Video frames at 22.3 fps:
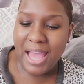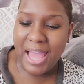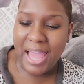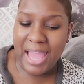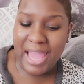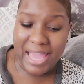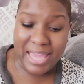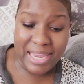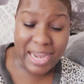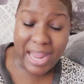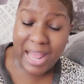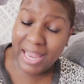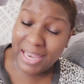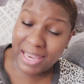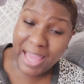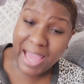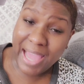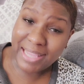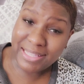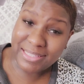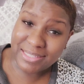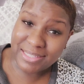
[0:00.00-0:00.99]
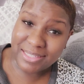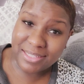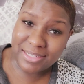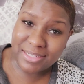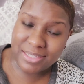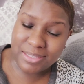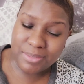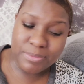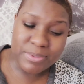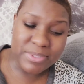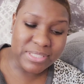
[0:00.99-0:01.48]
And I liked it.
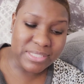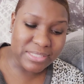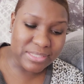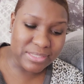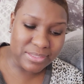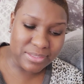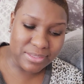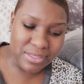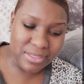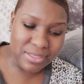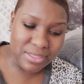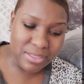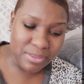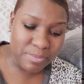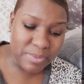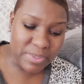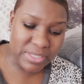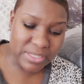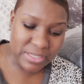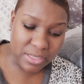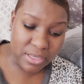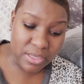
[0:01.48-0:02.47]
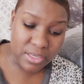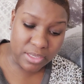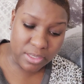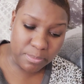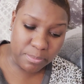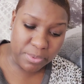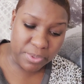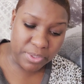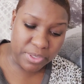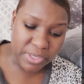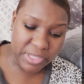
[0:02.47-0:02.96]
It was a good
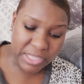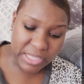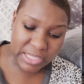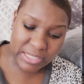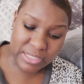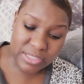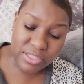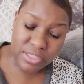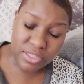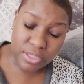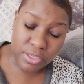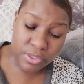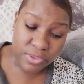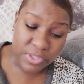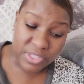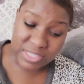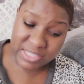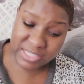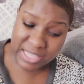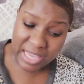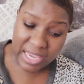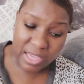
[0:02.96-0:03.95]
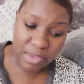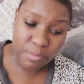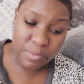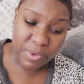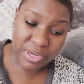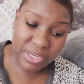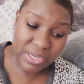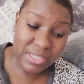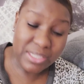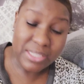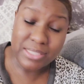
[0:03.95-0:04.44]
book. And the second one
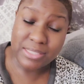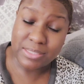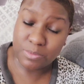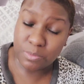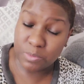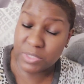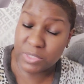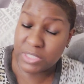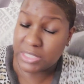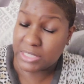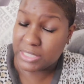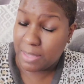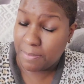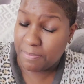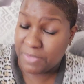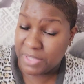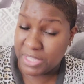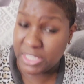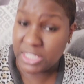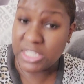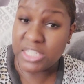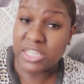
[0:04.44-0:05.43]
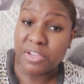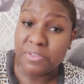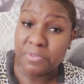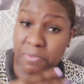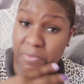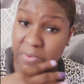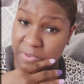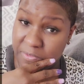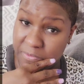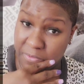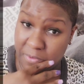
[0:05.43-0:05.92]
in this was something
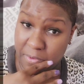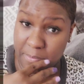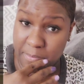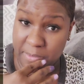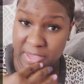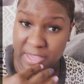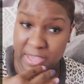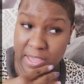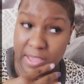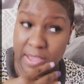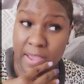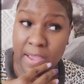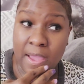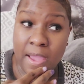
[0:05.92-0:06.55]
different for me.